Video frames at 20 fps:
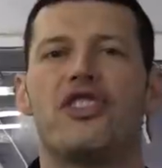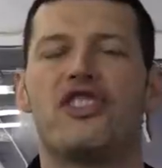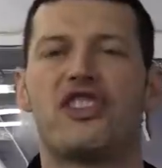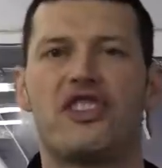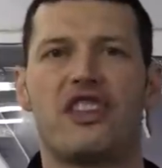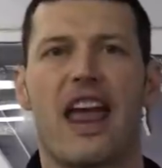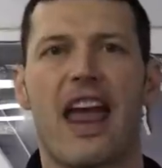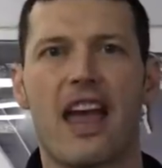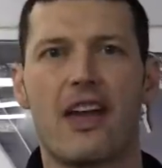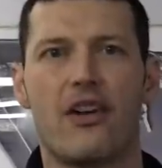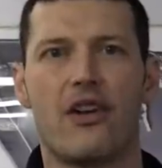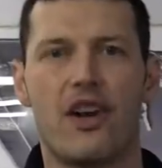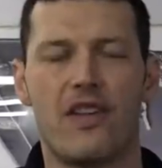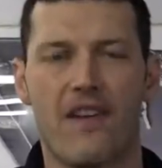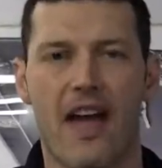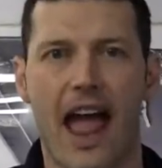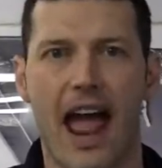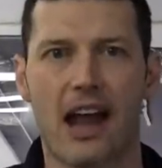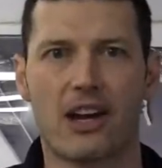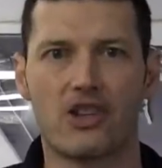the standard
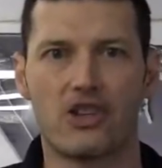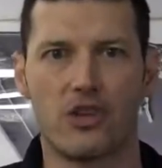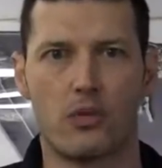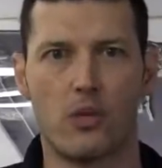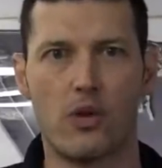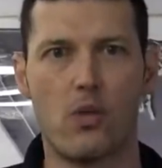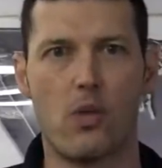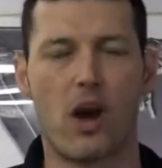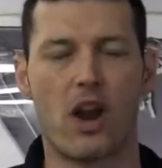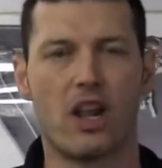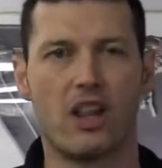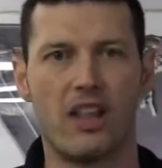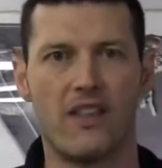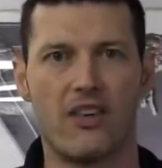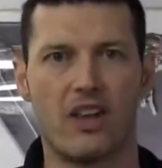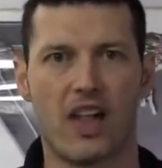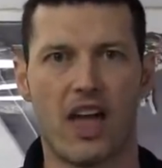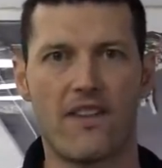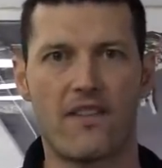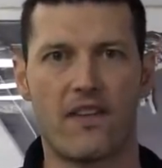of action. We want to
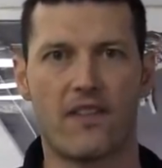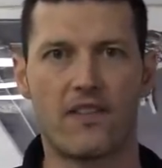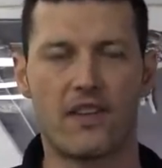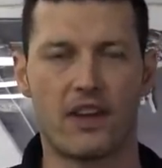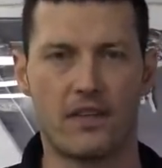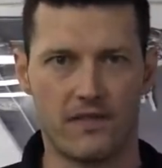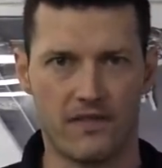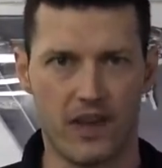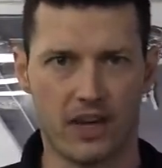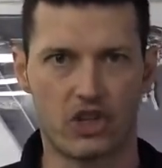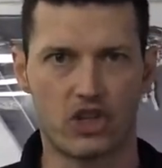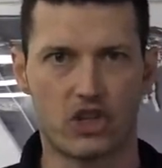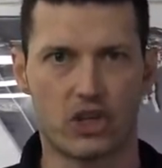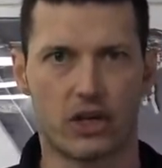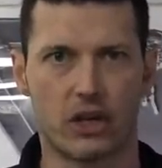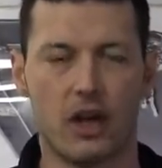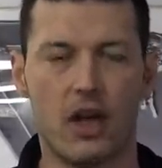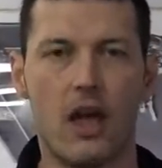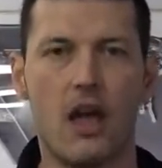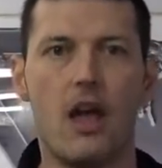live a life of conviction.